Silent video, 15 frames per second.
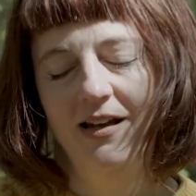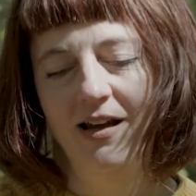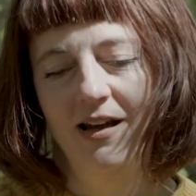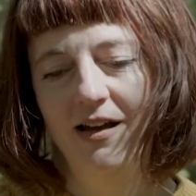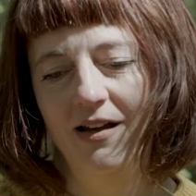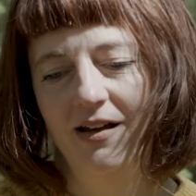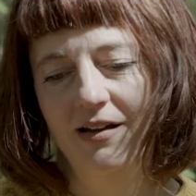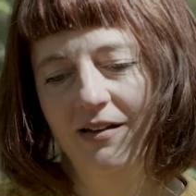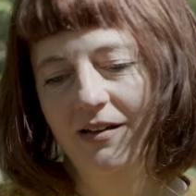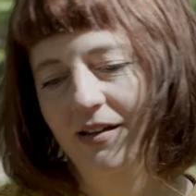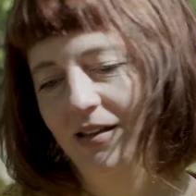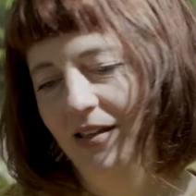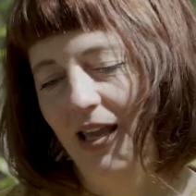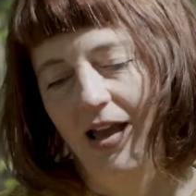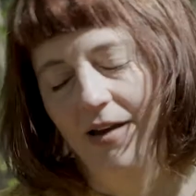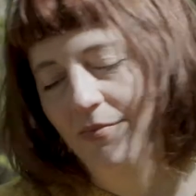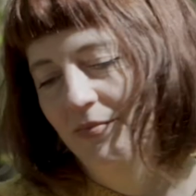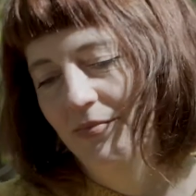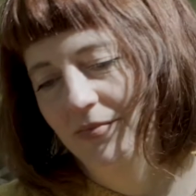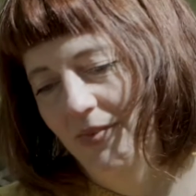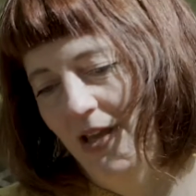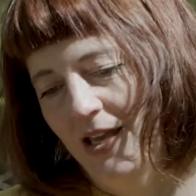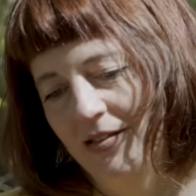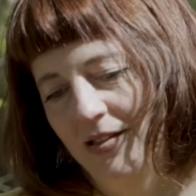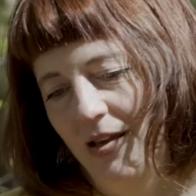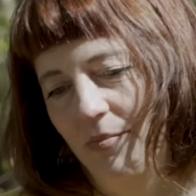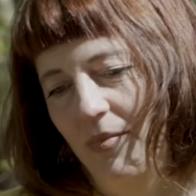as I